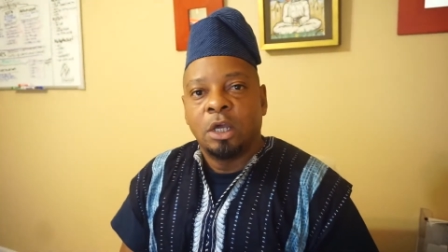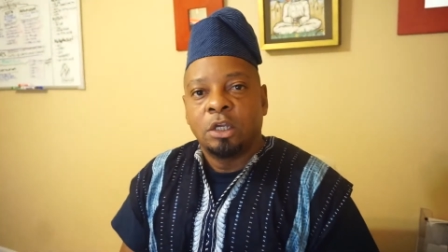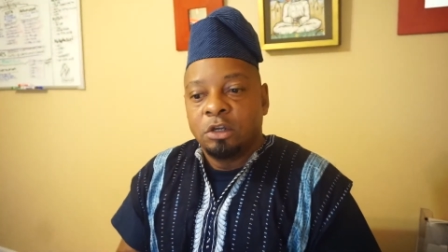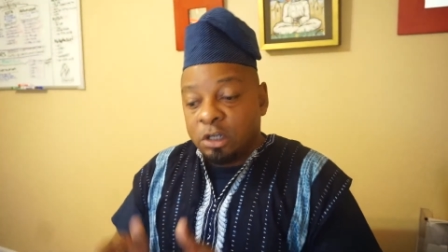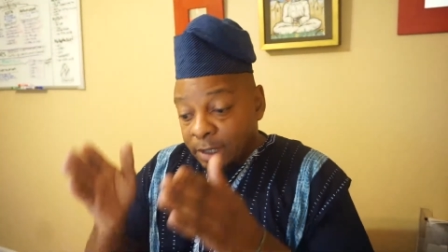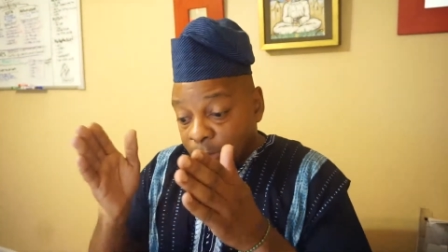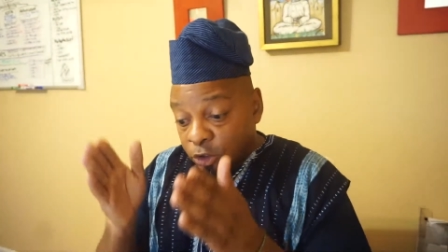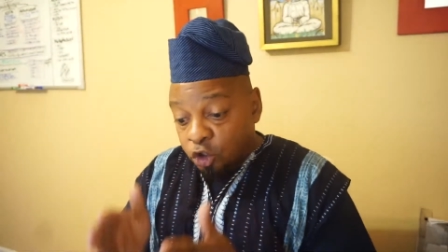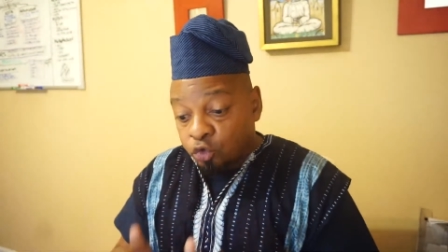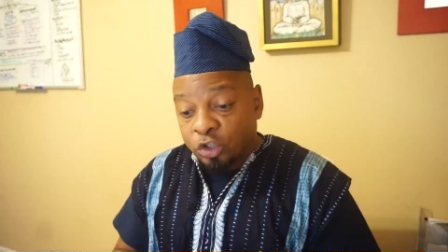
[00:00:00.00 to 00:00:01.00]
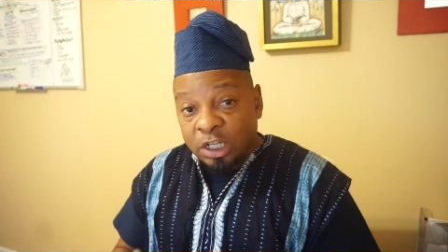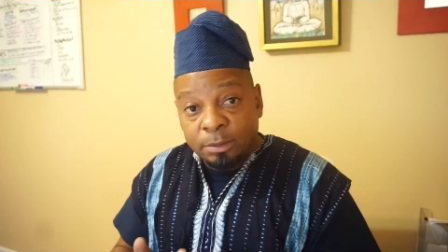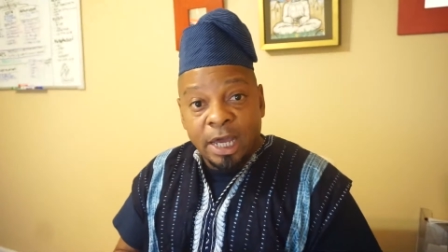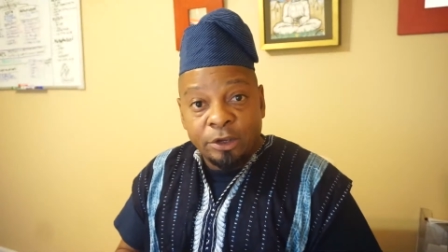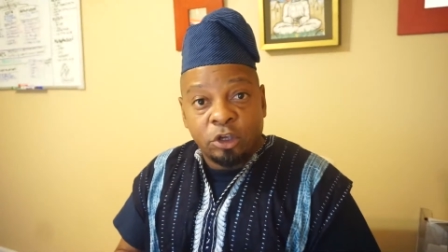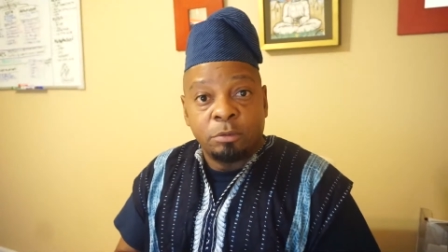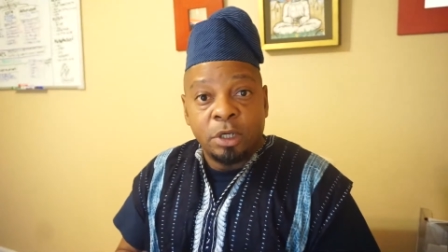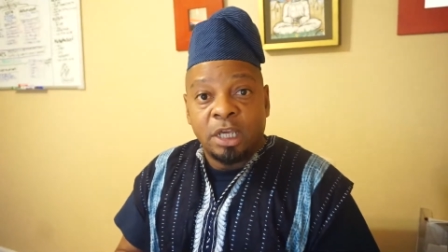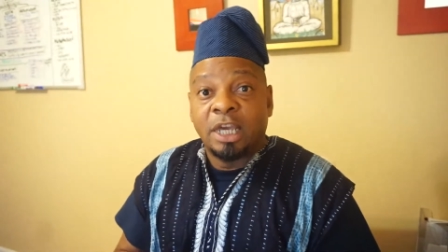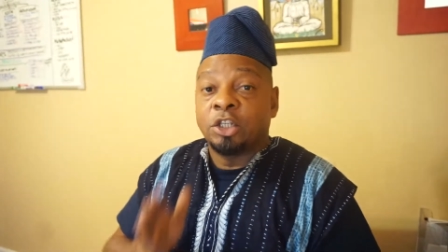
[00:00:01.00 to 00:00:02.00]
You need to be able to streamline your
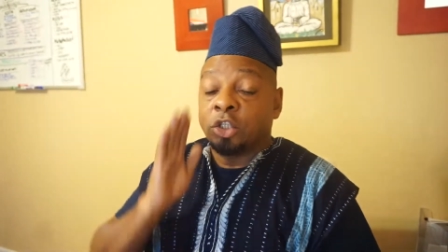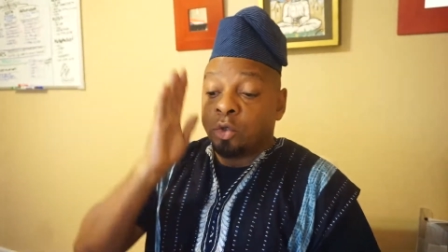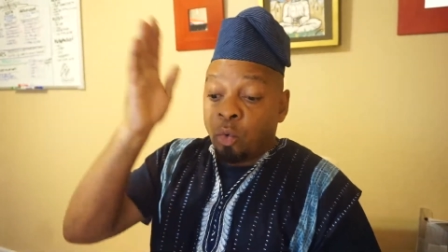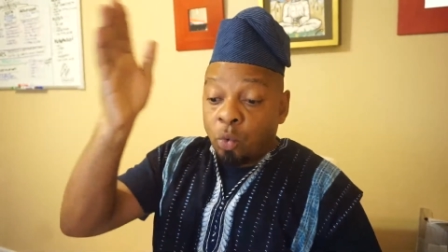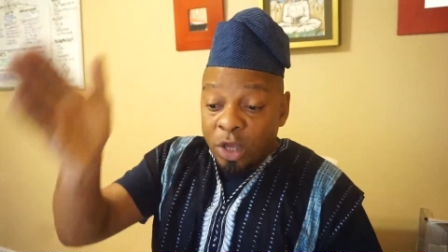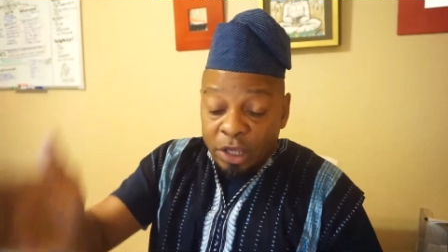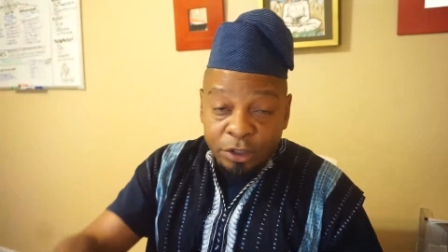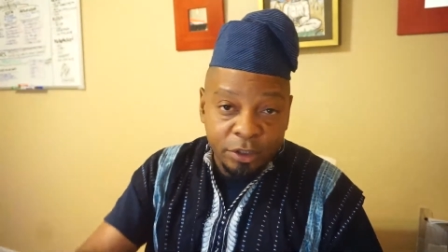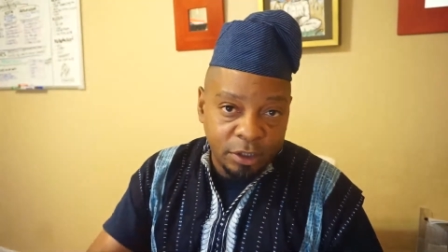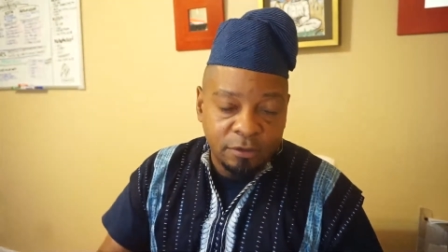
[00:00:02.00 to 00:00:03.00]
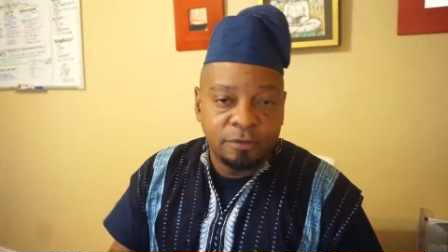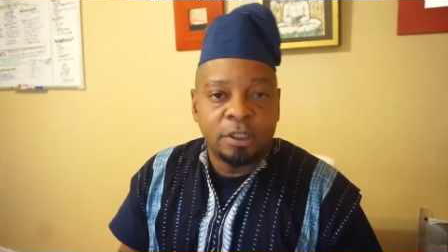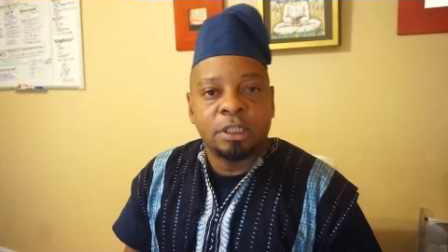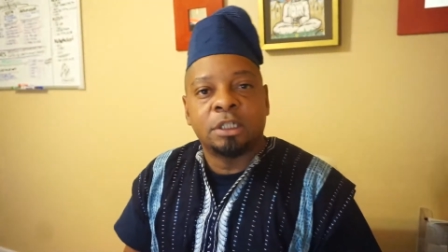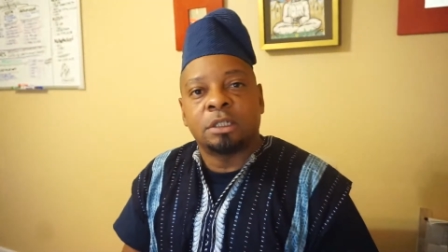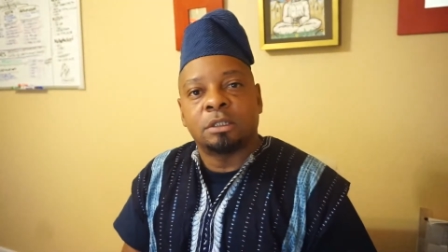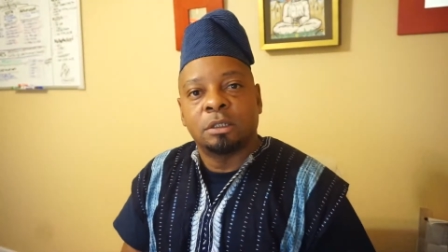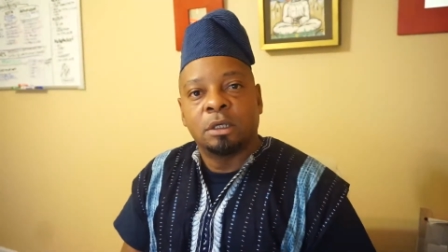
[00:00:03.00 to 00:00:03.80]
communication with the divinities.